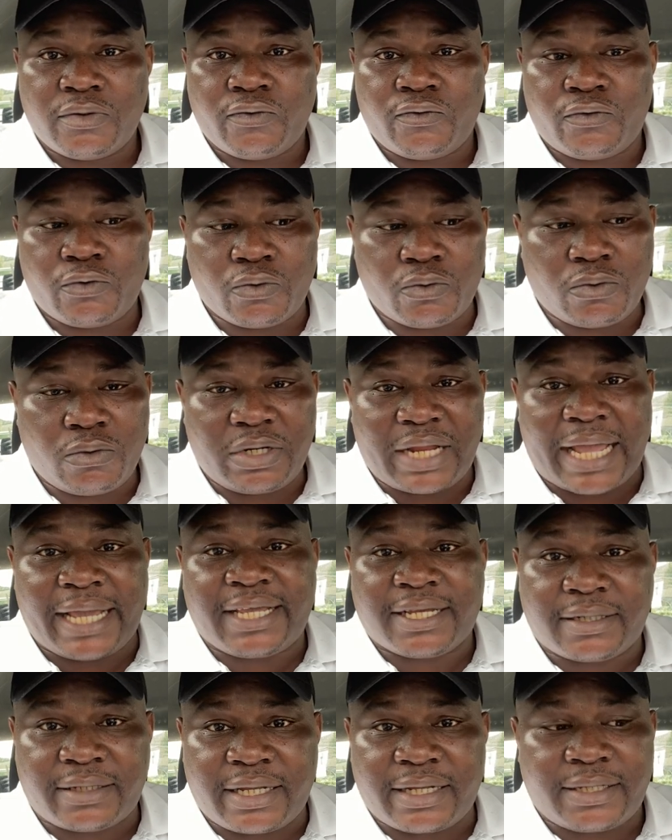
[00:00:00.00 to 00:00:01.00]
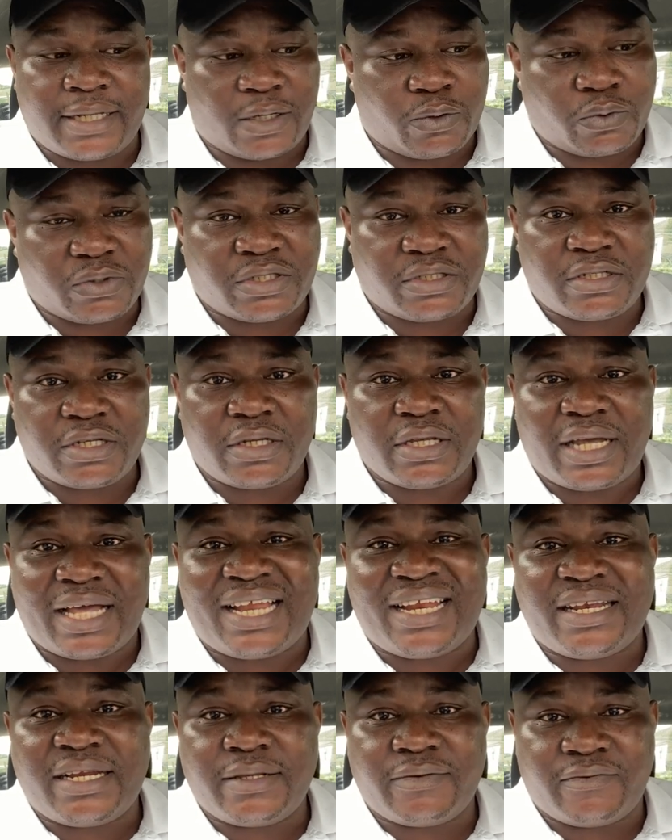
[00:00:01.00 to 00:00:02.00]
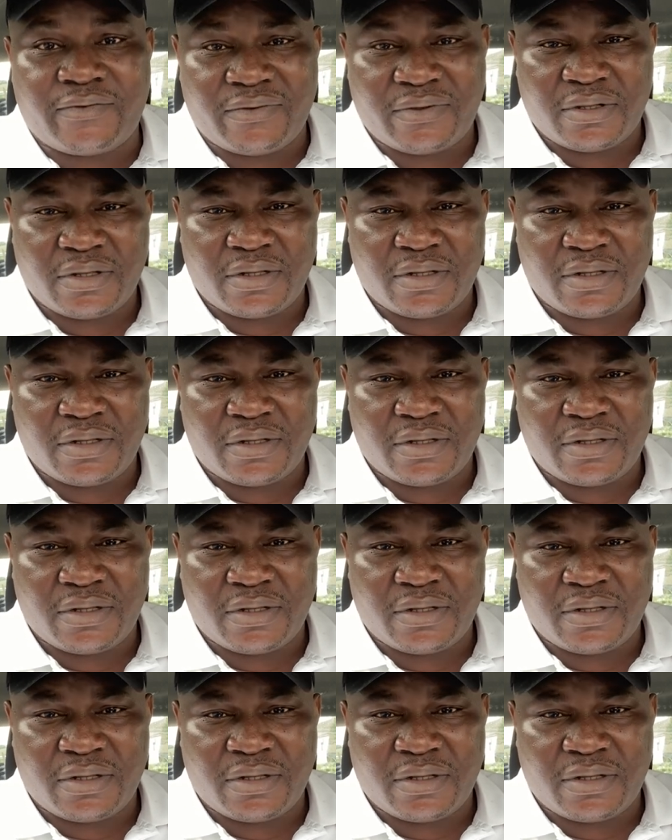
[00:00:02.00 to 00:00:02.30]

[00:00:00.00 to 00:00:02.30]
If you like it like that, we'll stay and live.